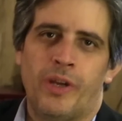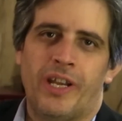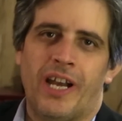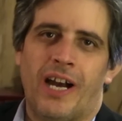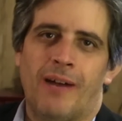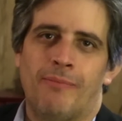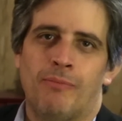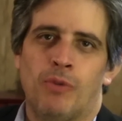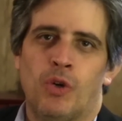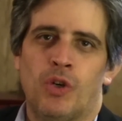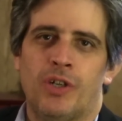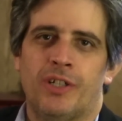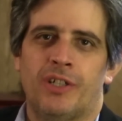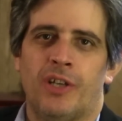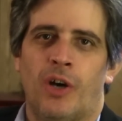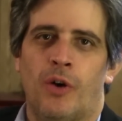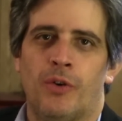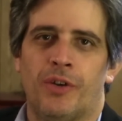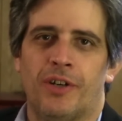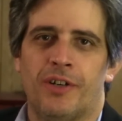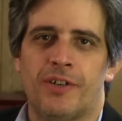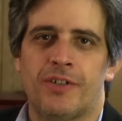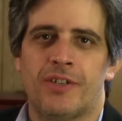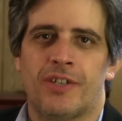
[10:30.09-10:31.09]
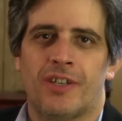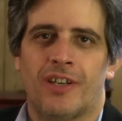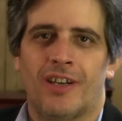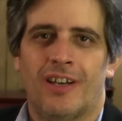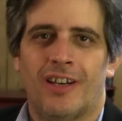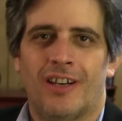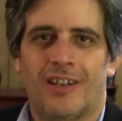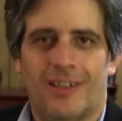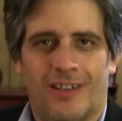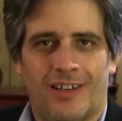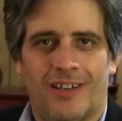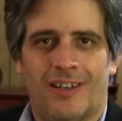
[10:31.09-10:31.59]
we got more donors.
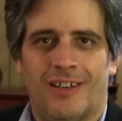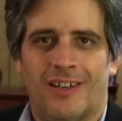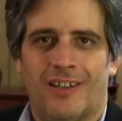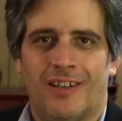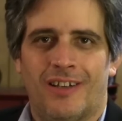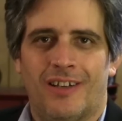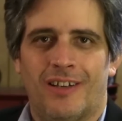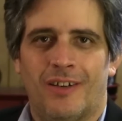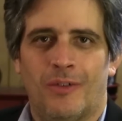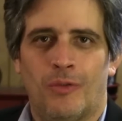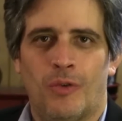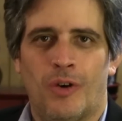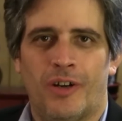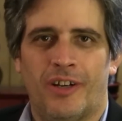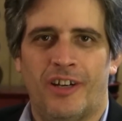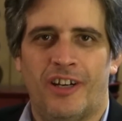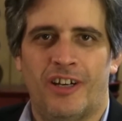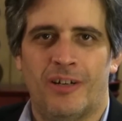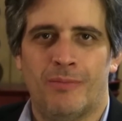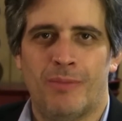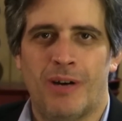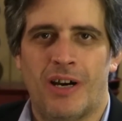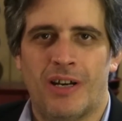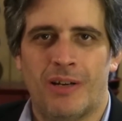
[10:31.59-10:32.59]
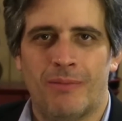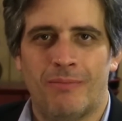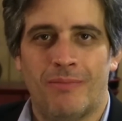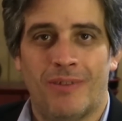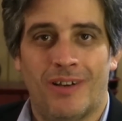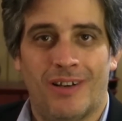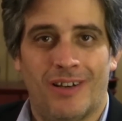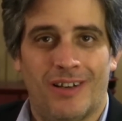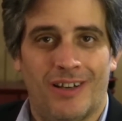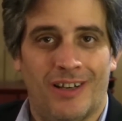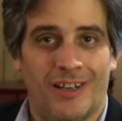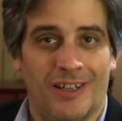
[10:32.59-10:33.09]
Want to hear about them?
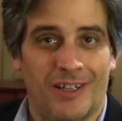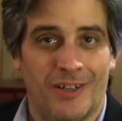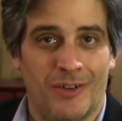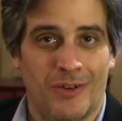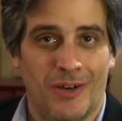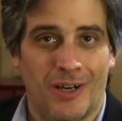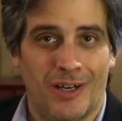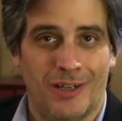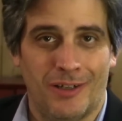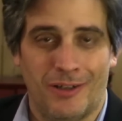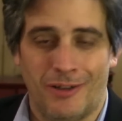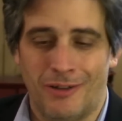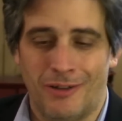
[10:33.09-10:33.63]
I know I